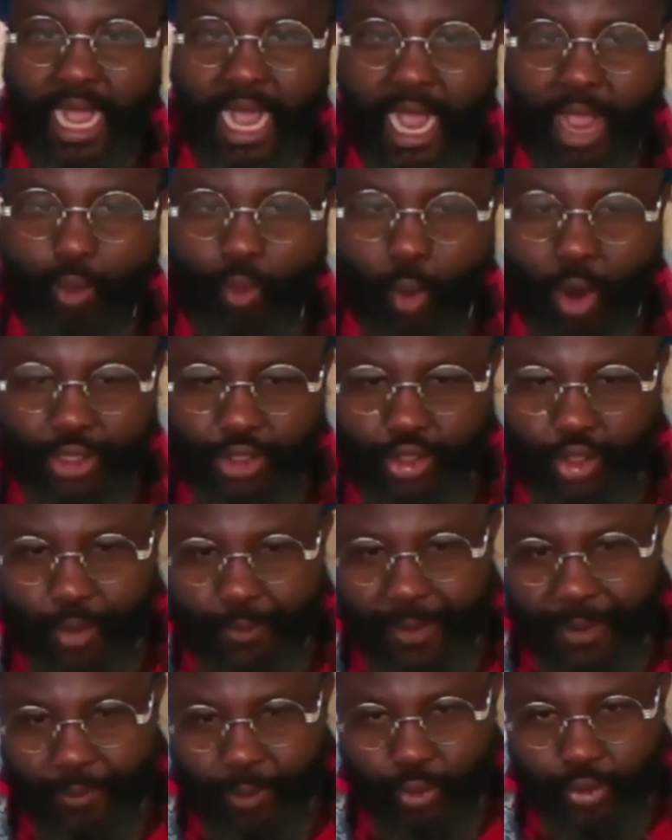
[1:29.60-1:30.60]
I want you
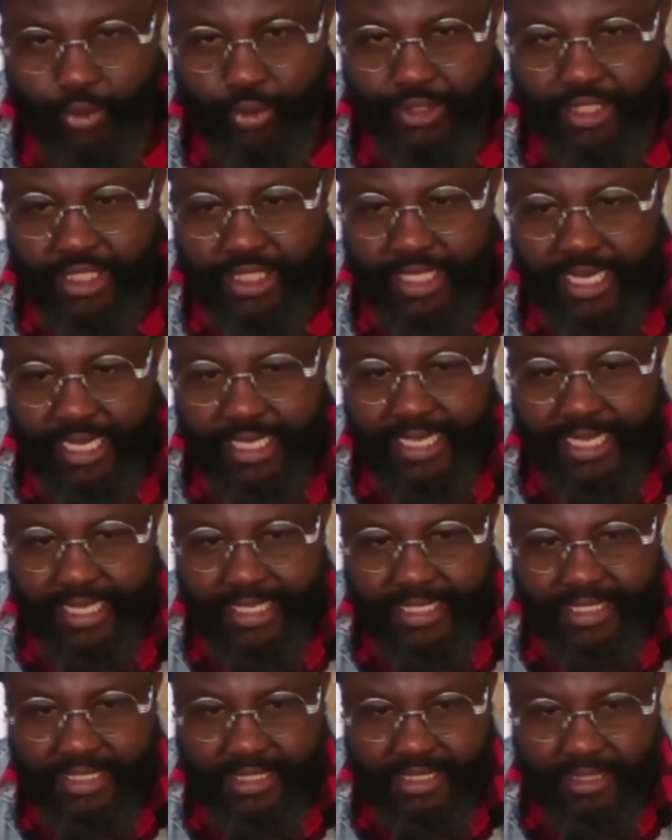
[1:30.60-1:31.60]
people to see
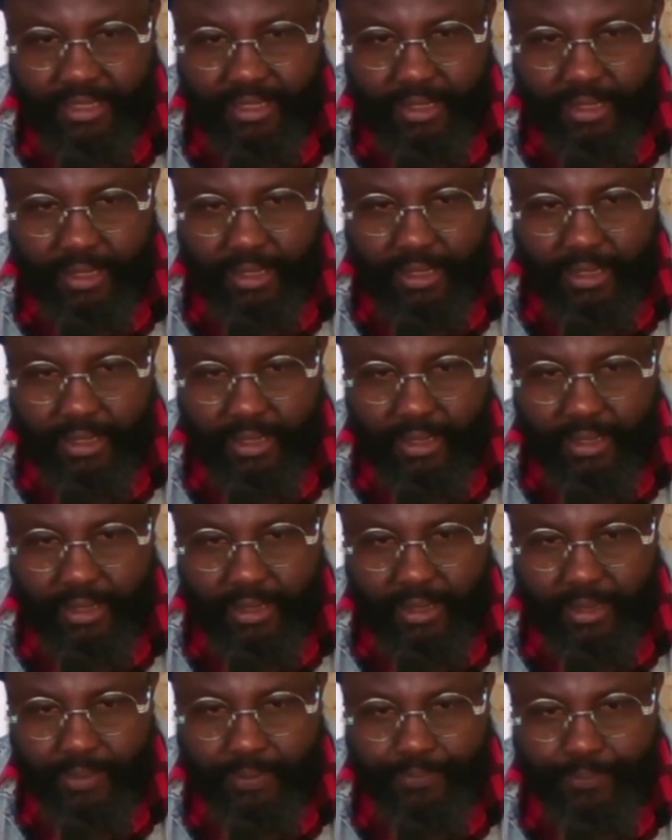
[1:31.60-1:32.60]
this
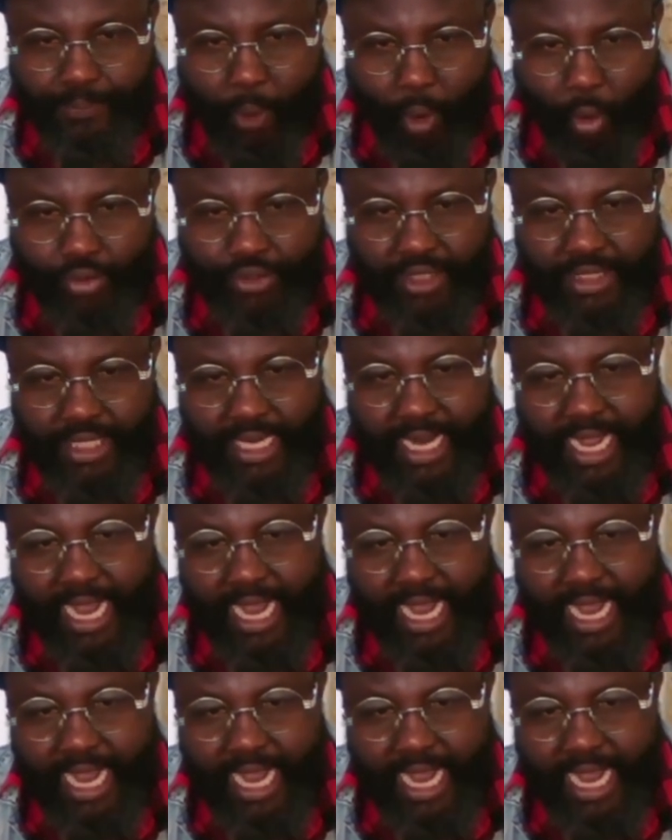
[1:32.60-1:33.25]
post that